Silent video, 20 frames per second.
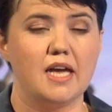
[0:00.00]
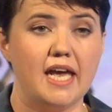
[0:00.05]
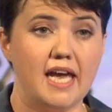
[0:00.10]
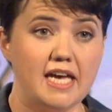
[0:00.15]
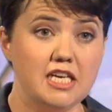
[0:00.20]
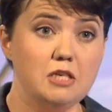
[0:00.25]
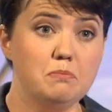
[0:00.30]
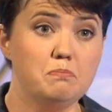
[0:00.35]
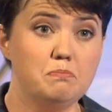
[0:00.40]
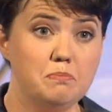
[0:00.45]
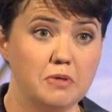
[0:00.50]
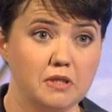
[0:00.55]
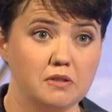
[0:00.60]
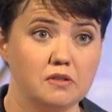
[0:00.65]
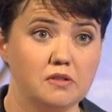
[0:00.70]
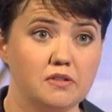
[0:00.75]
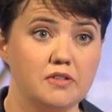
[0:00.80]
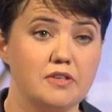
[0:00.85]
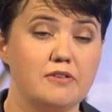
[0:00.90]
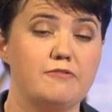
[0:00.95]
Any
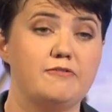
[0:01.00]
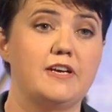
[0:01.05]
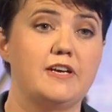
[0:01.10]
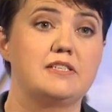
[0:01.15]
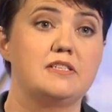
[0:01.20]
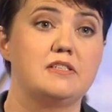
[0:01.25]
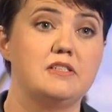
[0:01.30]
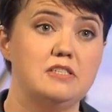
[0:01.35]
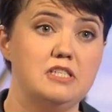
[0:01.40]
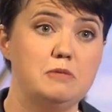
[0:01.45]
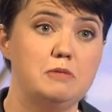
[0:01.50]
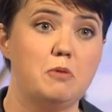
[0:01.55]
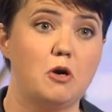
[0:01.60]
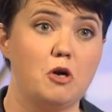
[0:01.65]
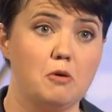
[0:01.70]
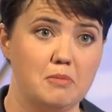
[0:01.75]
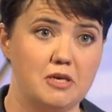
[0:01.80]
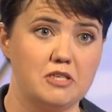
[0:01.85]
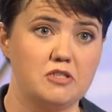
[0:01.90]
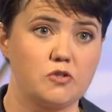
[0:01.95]
bill that affected the
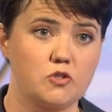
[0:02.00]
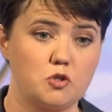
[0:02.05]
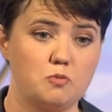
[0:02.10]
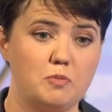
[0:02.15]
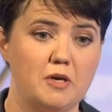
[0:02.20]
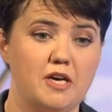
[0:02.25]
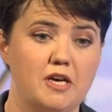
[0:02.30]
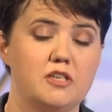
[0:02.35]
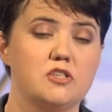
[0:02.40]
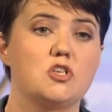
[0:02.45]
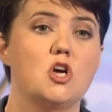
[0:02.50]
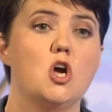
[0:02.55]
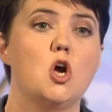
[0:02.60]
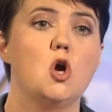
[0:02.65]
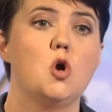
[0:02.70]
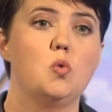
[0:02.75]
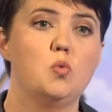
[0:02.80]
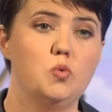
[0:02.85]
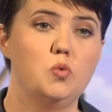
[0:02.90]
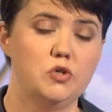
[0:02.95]
departmental spend
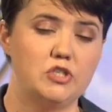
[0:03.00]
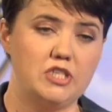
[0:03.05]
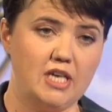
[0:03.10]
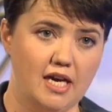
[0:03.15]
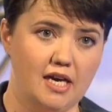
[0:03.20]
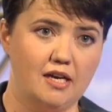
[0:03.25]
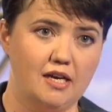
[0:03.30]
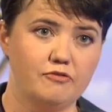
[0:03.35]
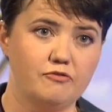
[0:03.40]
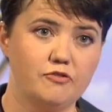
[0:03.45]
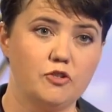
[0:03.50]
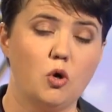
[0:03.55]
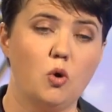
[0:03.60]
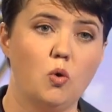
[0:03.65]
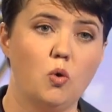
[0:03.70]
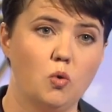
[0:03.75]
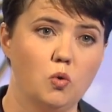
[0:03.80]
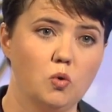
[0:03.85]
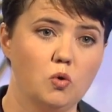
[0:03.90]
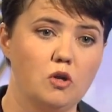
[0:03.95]
would have the
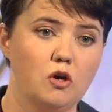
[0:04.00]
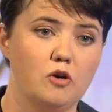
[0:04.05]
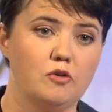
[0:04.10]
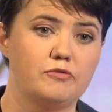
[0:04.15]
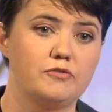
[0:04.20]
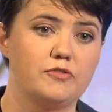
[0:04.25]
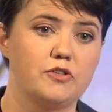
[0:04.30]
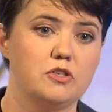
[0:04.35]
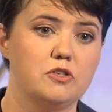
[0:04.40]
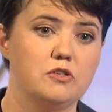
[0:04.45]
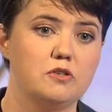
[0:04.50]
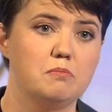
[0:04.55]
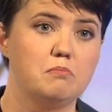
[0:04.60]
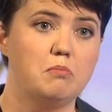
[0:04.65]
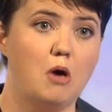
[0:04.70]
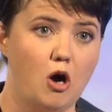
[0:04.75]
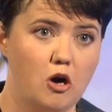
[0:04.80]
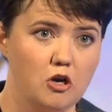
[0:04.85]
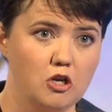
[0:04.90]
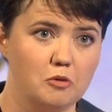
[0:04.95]
whole of the
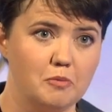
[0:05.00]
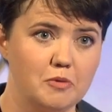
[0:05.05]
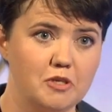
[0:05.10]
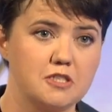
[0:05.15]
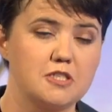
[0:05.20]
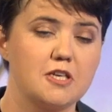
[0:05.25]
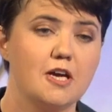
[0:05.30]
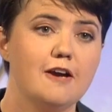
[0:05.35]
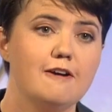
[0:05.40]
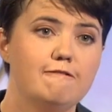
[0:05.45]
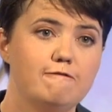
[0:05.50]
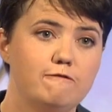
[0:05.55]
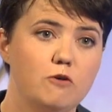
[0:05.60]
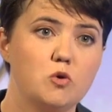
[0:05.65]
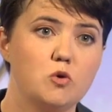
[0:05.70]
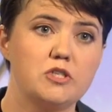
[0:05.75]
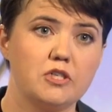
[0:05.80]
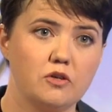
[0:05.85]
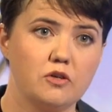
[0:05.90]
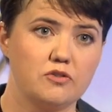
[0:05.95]
Parliament
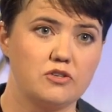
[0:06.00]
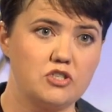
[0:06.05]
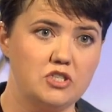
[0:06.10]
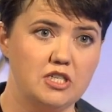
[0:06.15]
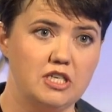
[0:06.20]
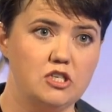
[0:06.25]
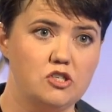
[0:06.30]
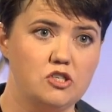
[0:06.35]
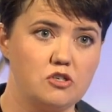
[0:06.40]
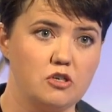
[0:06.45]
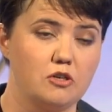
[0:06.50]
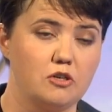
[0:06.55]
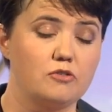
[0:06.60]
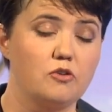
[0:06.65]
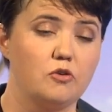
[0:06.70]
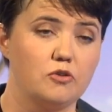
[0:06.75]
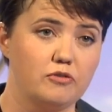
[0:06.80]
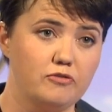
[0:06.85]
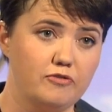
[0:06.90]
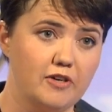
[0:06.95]
voting on the stage,
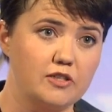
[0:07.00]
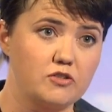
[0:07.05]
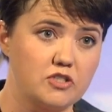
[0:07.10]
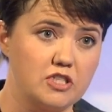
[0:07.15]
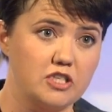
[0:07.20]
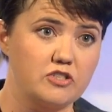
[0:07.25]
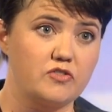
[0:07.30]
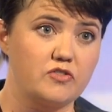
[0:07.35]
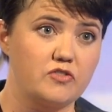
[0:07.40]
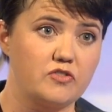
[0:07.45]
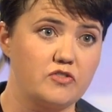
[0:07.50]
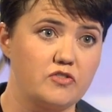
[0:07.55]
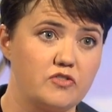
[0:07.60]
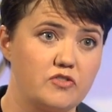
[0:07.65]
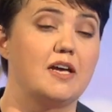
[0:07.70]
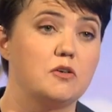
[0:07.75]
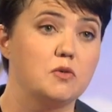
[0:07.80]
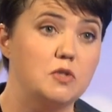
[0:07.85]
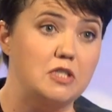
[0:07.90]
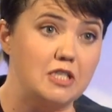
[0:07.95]
on the final stage of that bill.
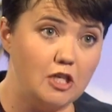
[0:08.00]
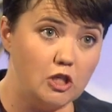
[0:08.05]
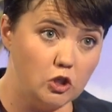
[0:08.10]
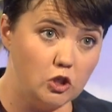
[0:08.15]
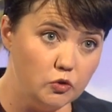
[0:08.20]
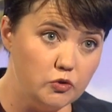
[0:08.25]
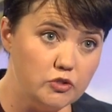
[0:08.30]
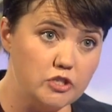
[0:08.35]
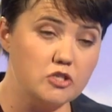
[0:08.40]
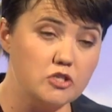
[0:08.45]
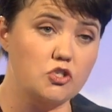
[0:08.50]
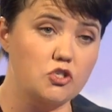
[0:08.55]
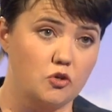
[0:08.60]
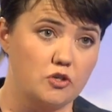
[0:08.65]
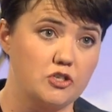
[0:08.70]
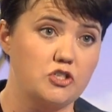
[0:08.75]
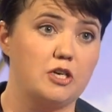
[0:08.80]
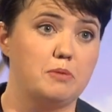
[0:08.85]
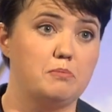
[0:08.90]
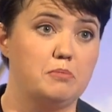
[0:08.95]
That would include
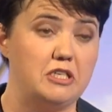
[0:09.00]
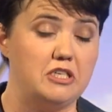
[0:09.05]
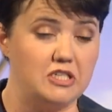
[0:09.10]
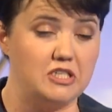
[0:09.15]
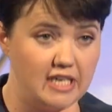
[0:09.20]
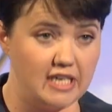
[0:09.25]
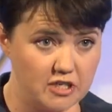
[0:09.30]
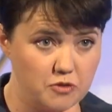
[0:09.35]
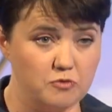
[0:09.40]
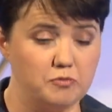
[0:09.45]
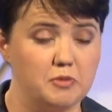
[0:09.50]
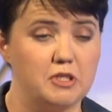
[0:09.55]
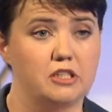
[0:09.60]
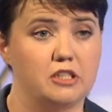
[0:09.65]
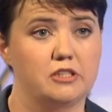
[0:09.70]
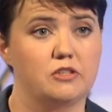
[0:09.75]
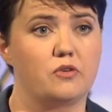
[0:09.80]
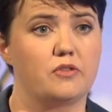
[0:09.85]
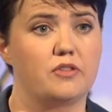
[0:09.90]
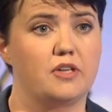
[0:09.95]
Scottish MPs. Yes, we've been
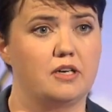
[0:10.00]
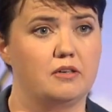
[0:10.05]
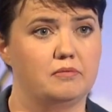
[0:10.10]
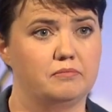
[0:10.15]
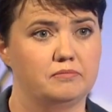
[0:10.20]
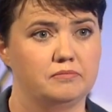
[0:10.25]
clear on that.